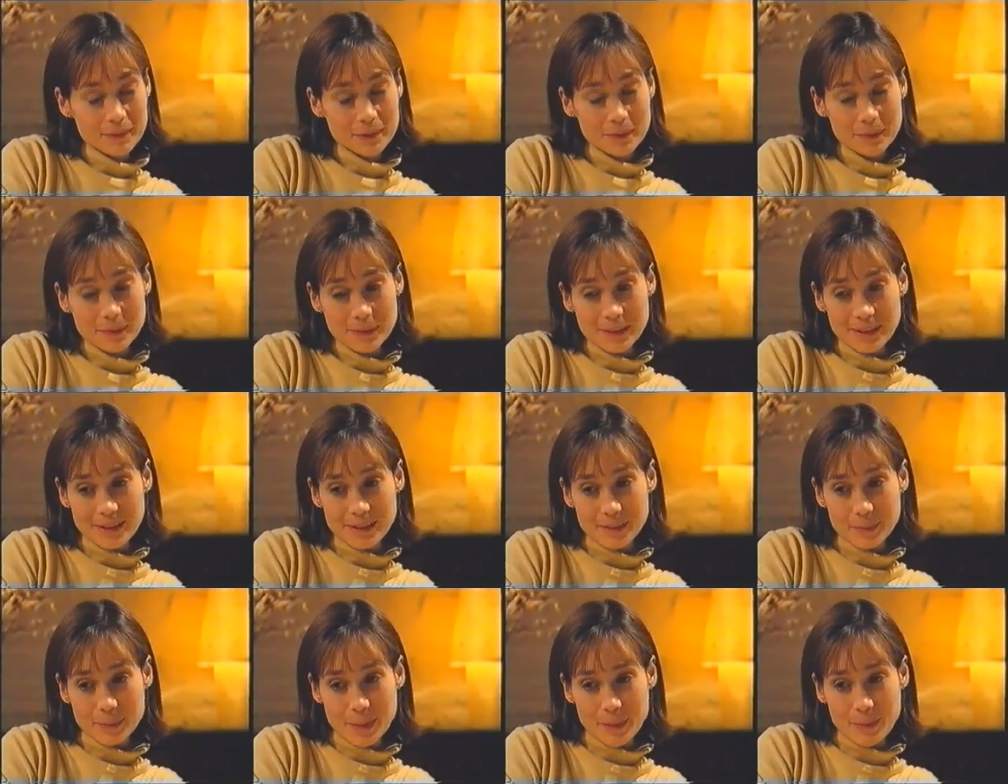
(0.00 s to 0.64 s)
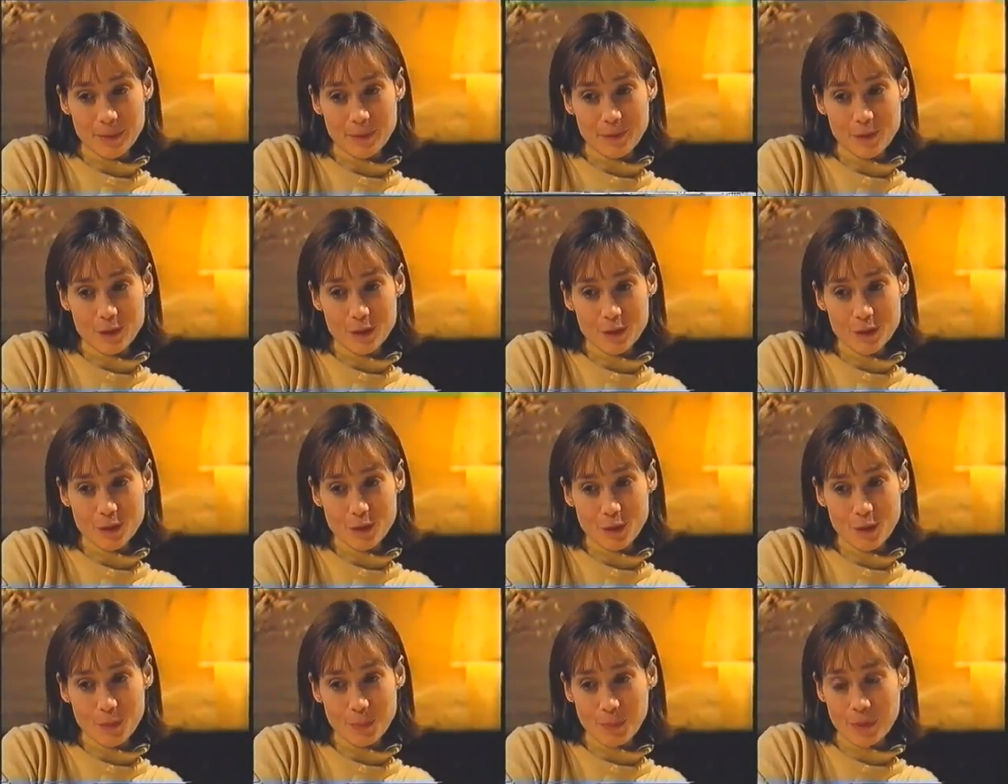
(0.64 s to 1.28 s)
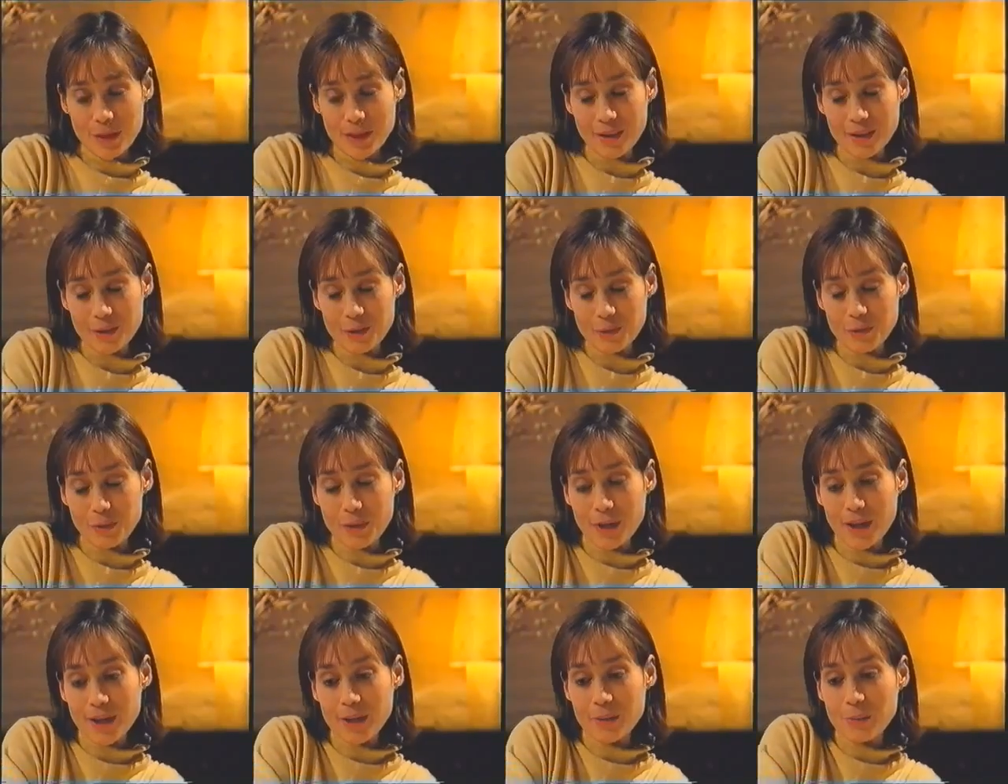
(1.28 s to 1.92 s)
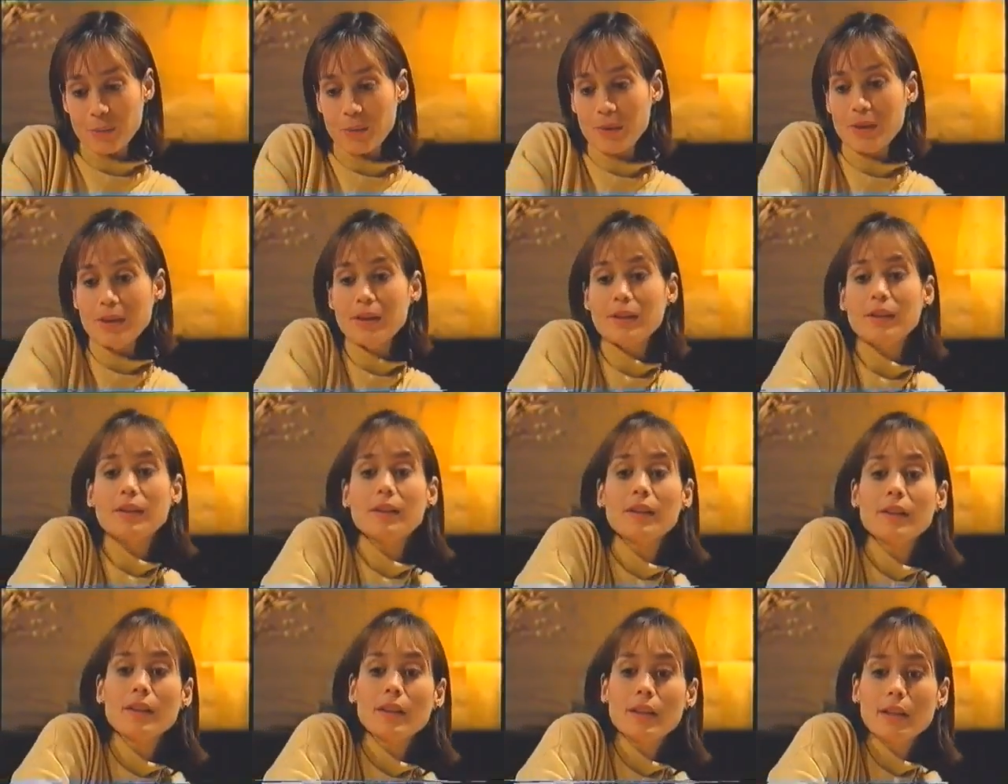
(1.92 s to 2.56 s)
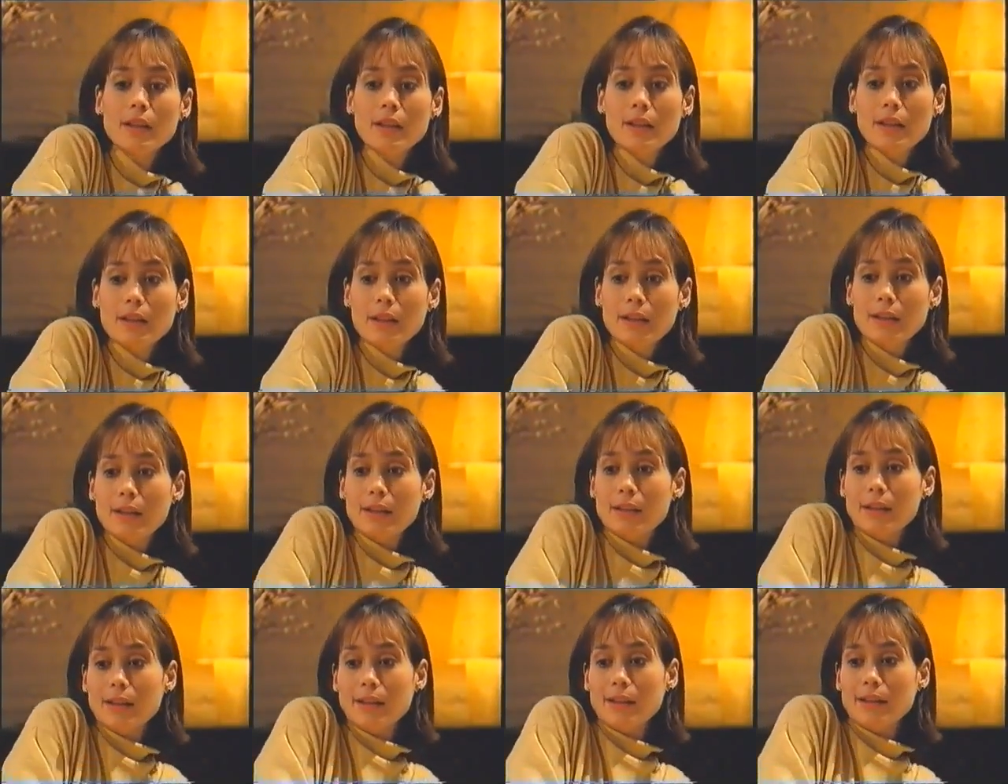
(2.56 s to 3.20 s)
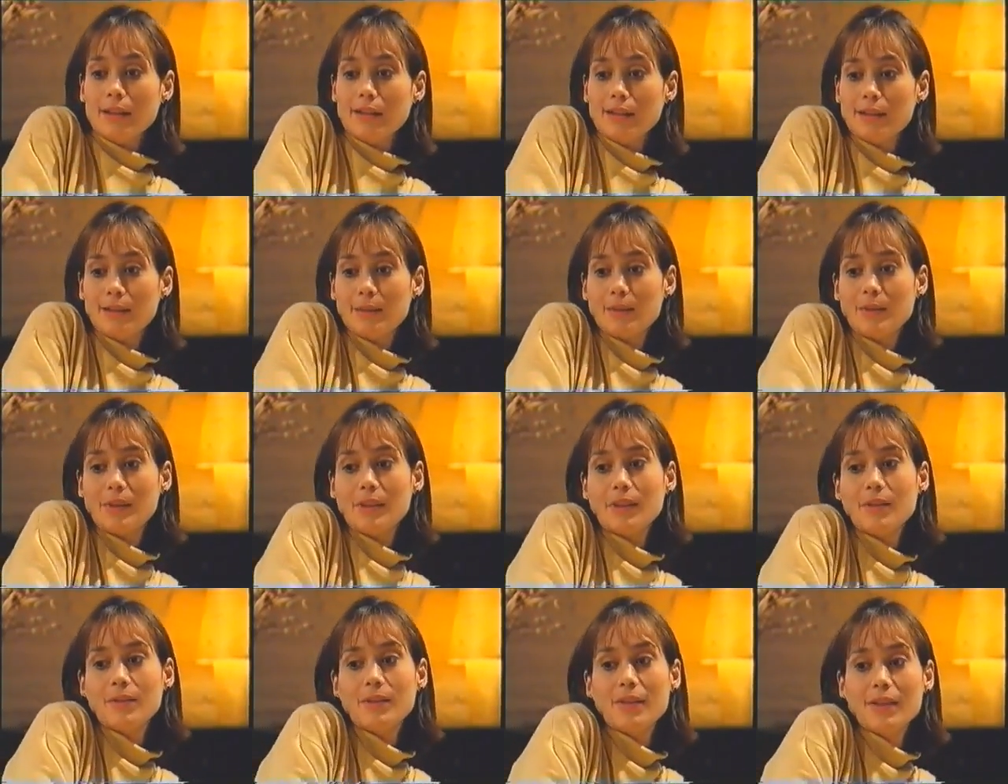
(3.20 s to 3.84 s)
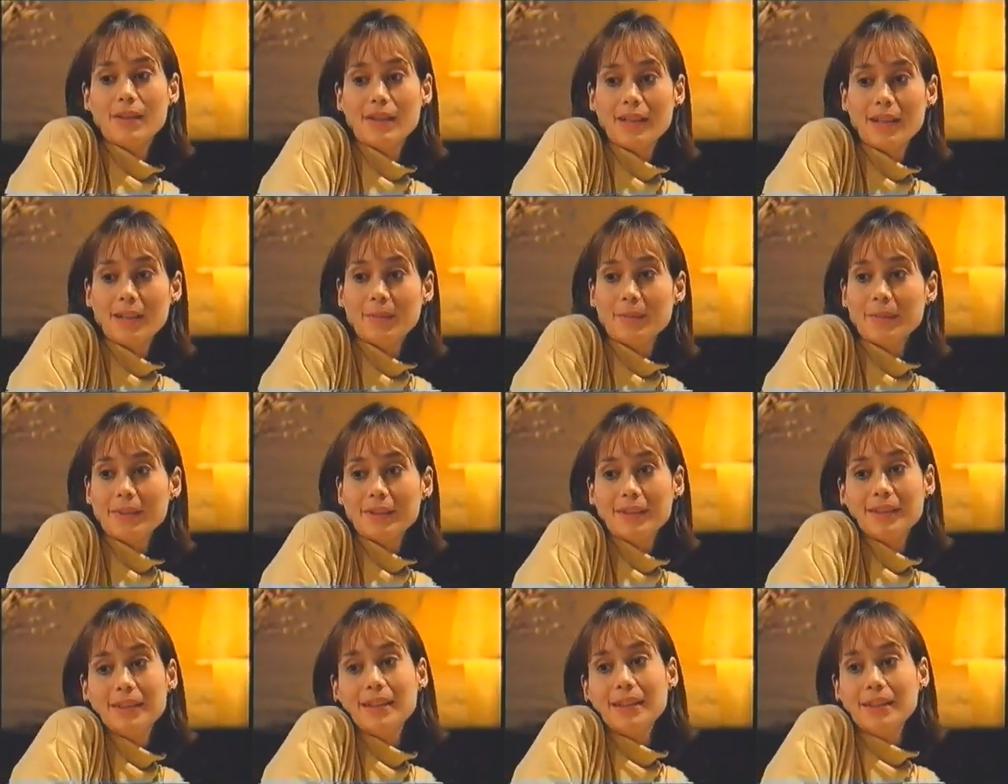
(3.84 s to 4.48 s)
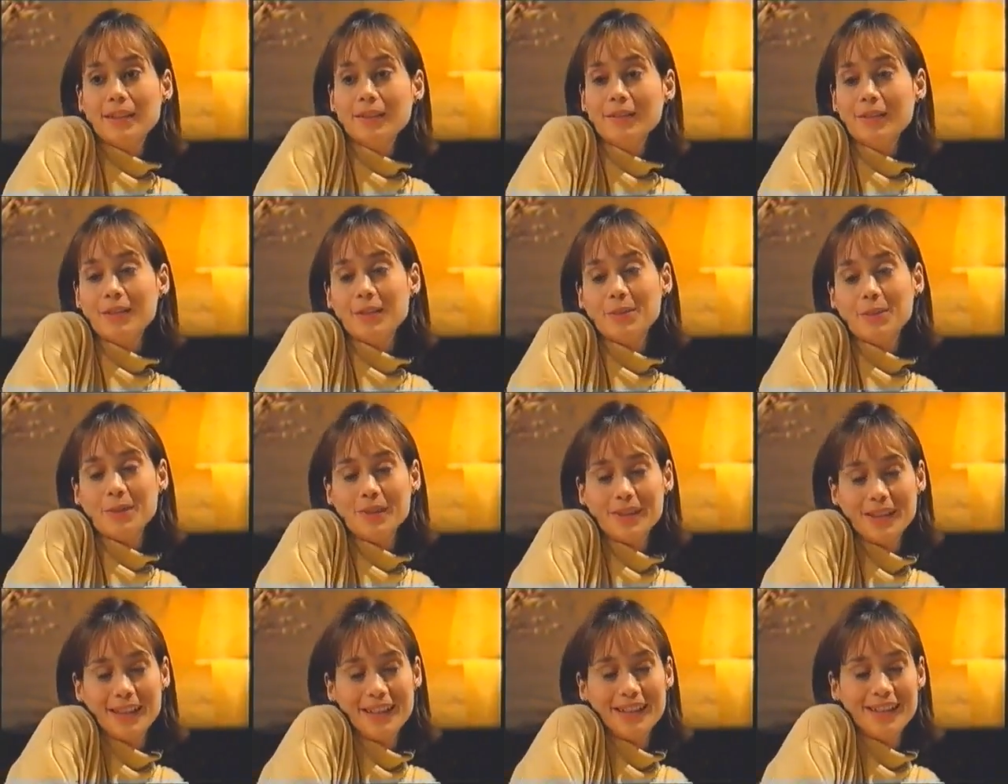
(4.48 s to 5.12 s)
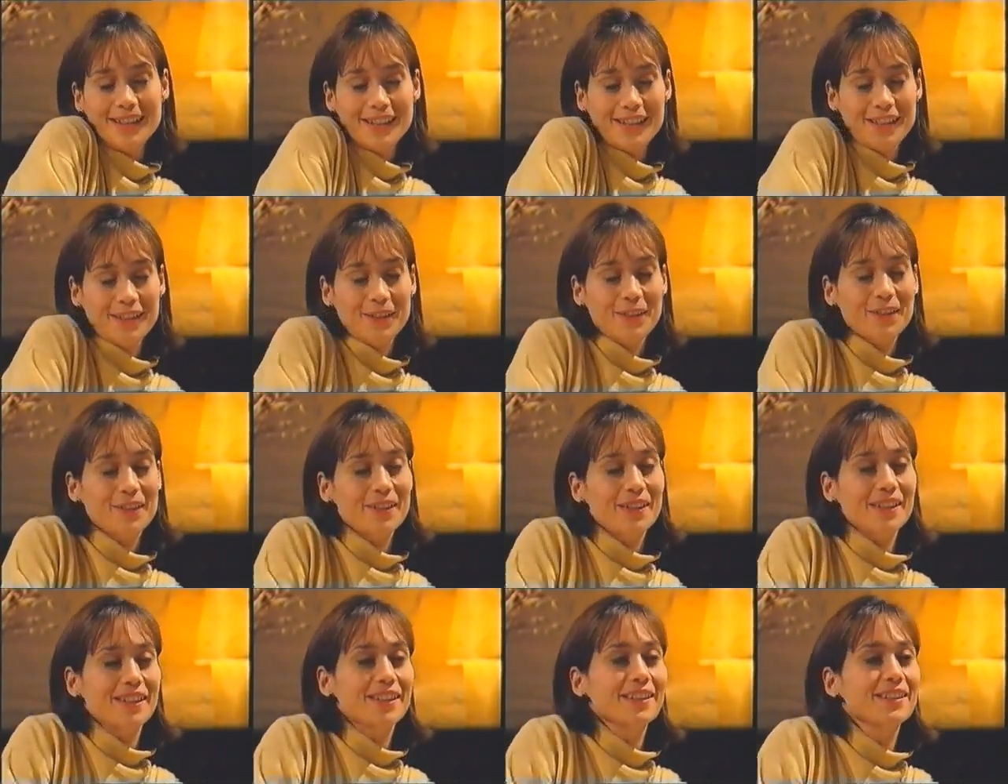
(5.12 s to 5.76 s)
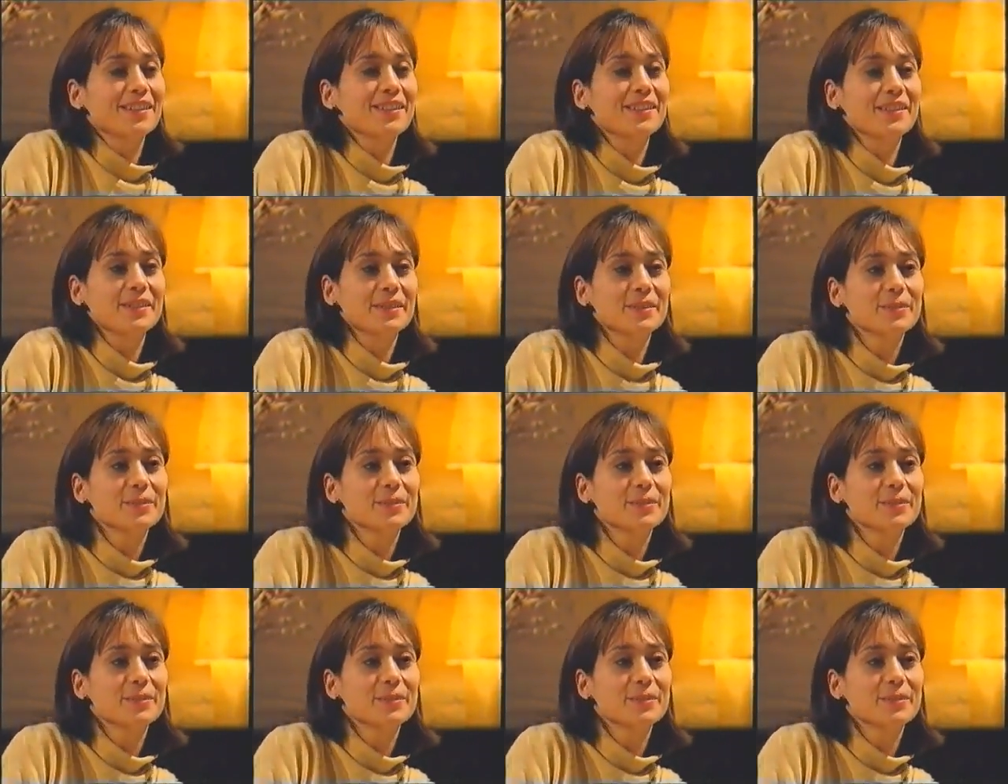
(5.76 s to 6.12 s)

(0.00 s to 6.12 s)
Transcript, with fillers: Well, maybe you've just not met the right one. But what I used to tell myself. It's what Dad still thinks.